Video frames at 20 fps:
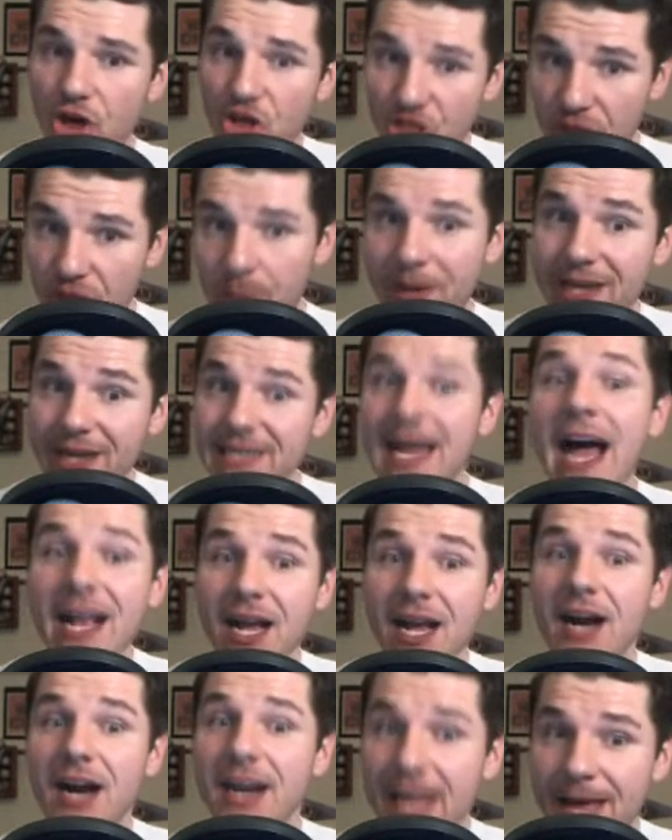the big knock
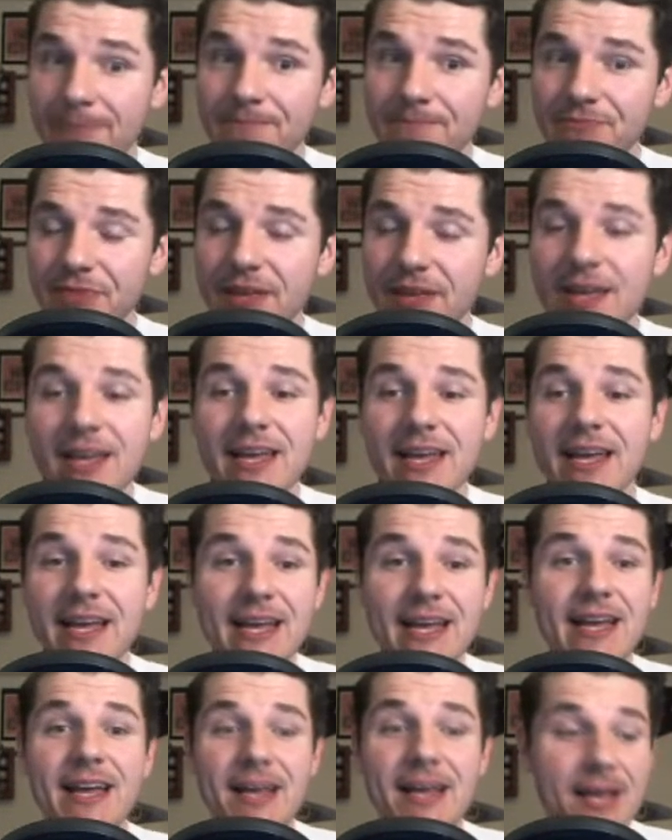on him
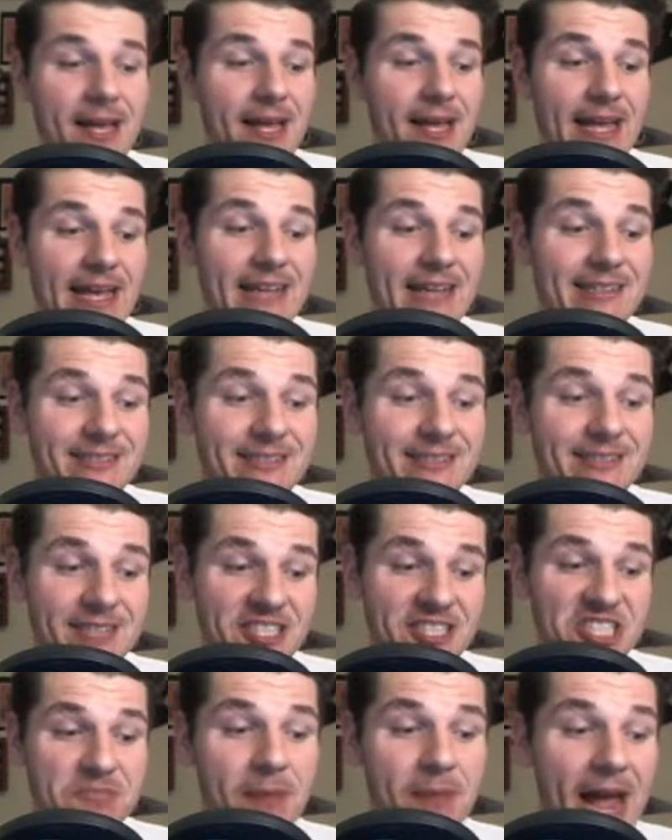is,
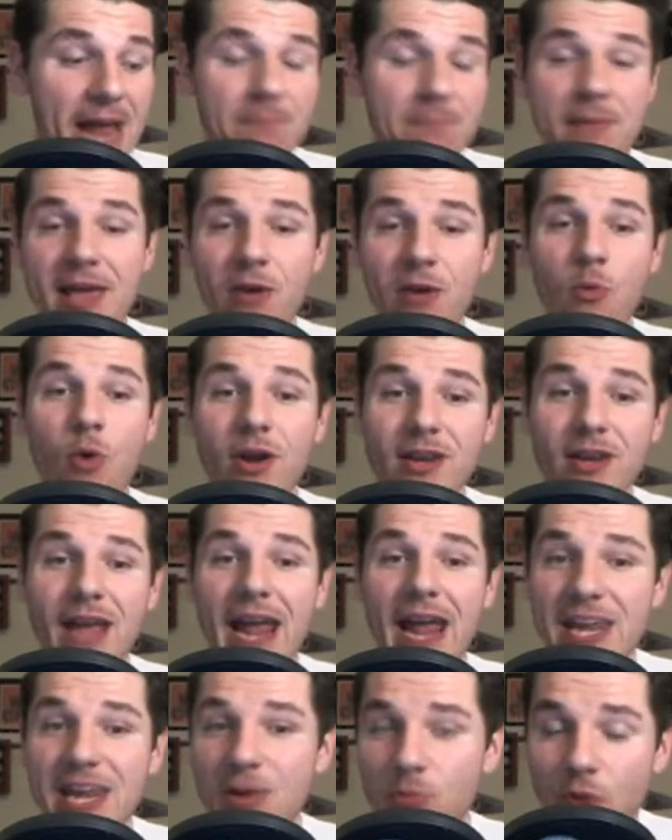despite being
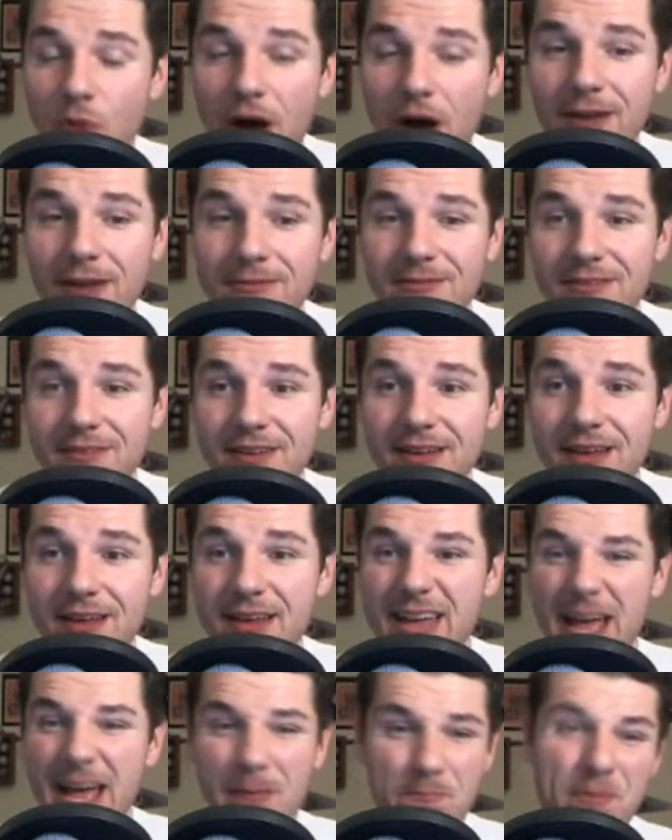191
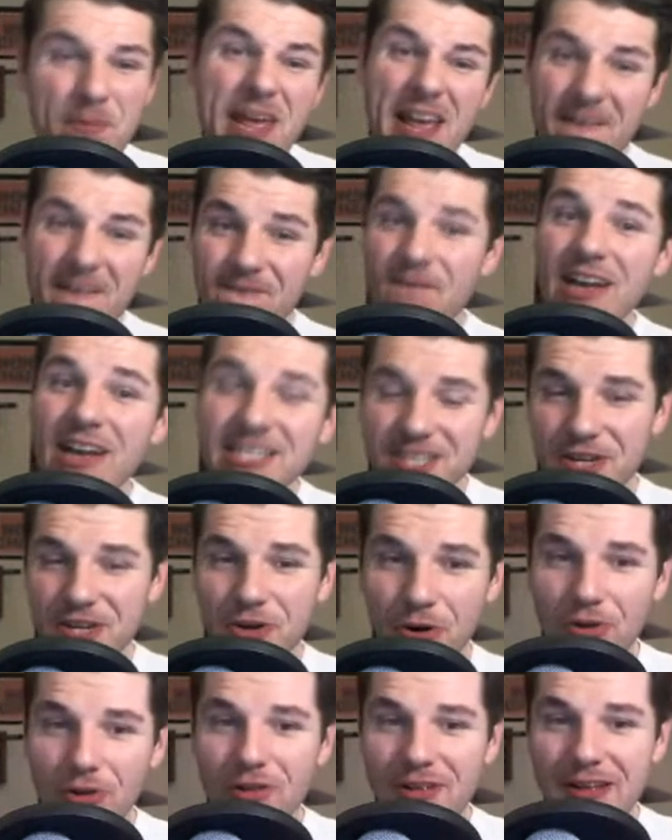and being
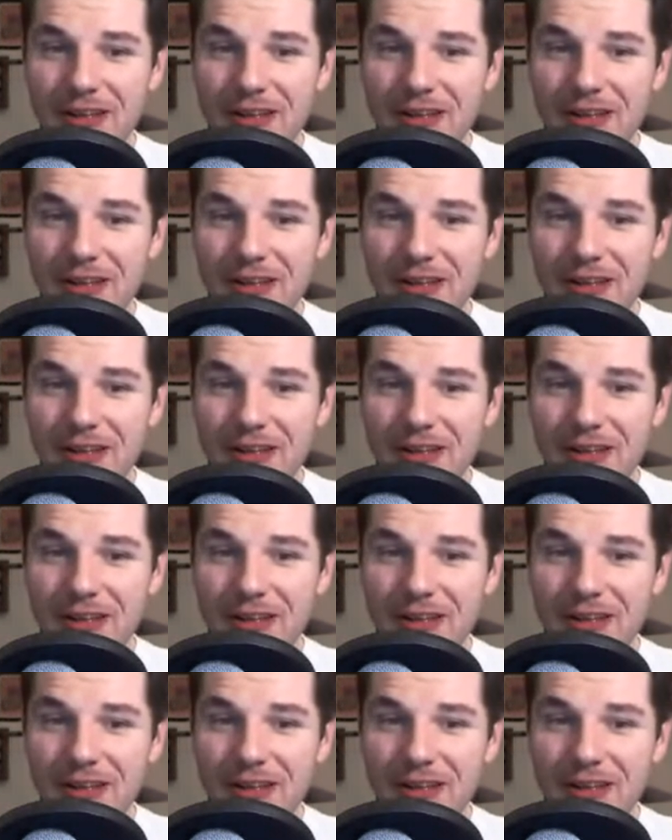physical,